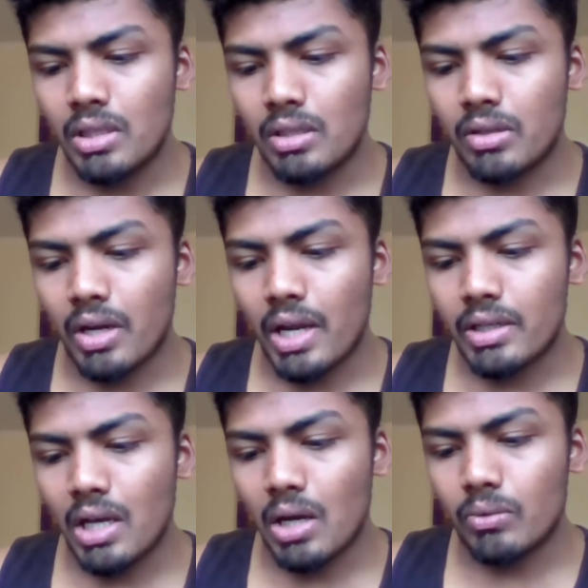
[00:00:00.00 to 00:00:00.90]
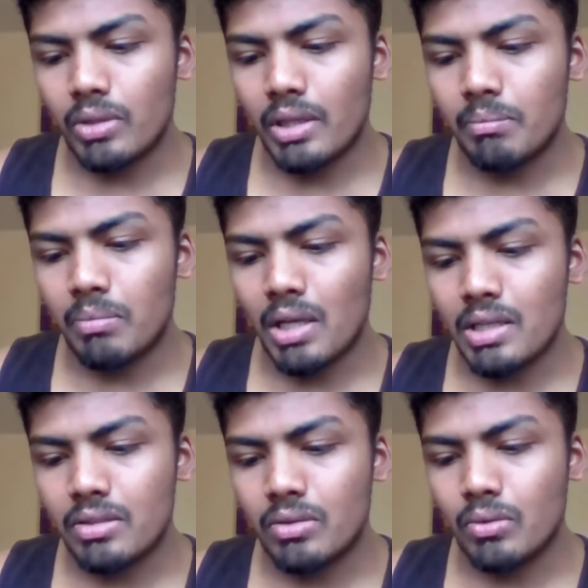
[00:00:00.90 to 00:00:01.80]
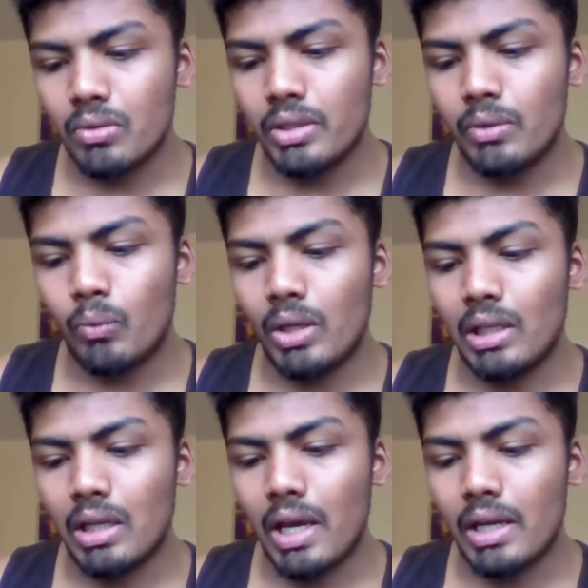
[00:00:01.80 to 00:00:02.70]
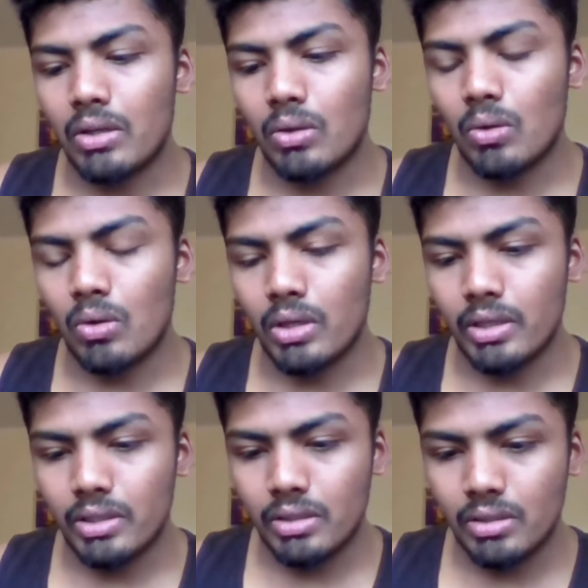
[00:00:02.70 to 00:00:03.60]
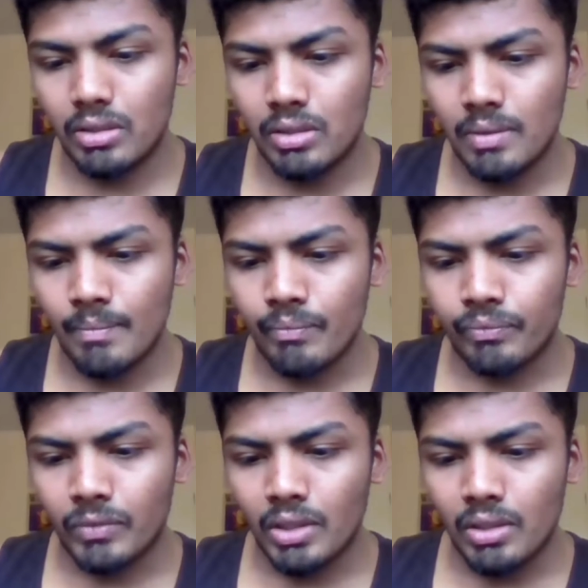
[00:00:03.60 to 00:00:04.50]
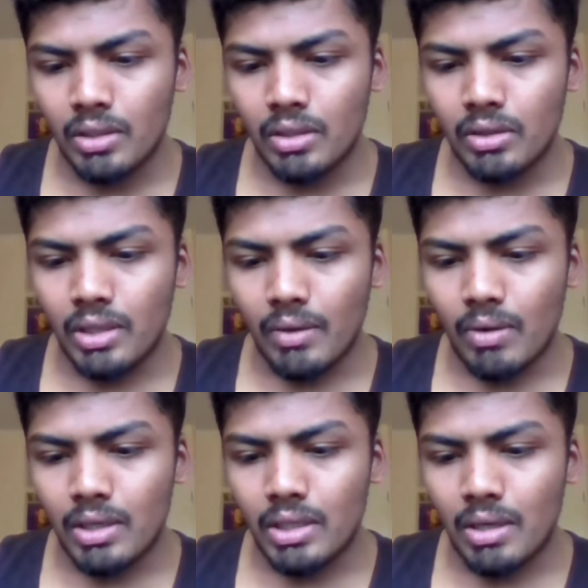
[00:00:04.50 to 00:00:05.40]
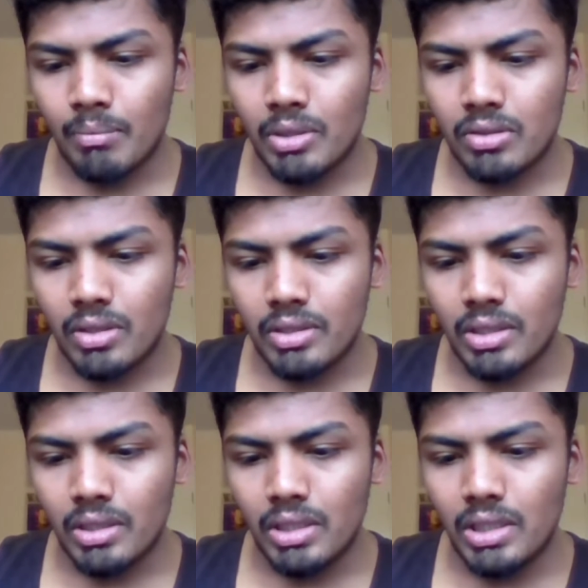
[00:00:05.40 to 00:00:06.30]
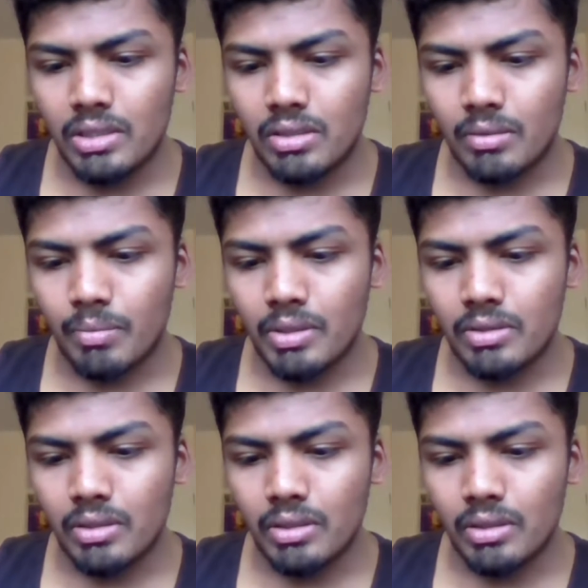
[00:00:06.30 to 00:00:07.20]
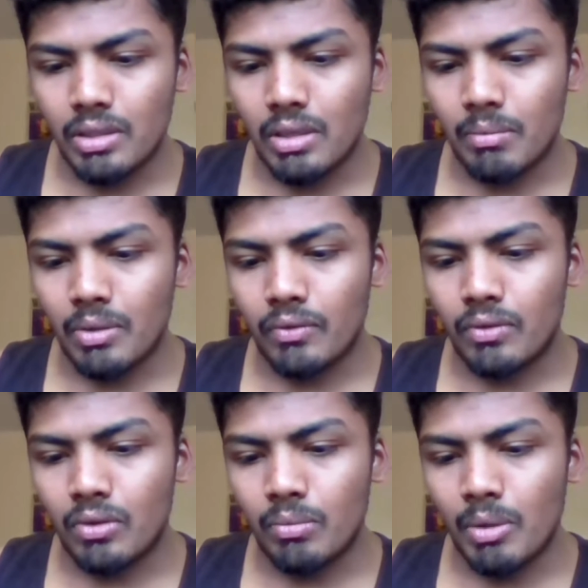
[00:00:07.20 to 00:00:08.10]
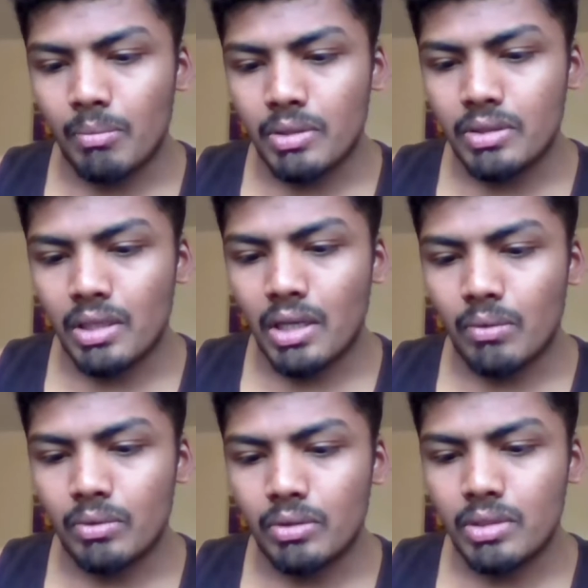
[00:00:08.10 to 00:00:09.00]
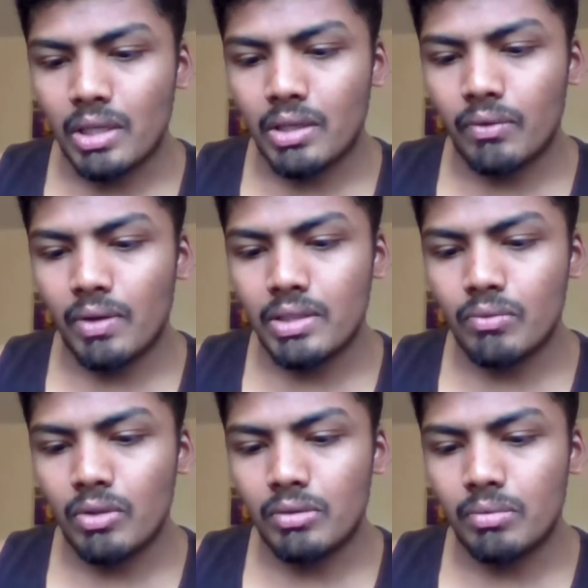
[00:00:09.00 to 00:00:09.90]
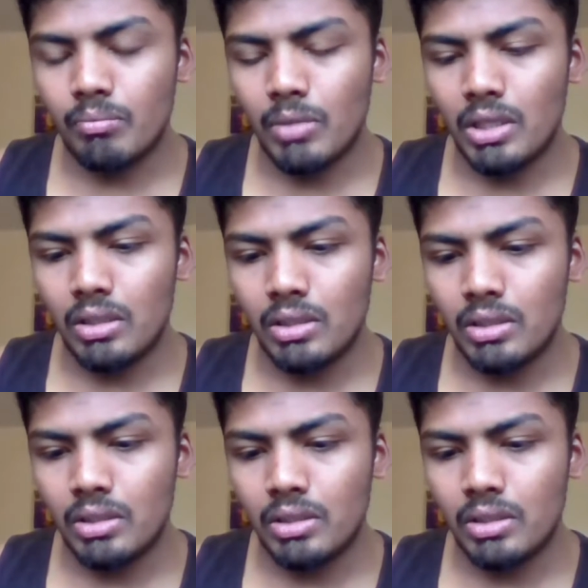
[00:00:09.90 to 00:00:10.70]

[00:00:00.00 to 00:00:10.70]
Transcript: dragged out that blast ruly wheel and on it. There were numbers written, each representing the number of crew members that I would sacrifice with me,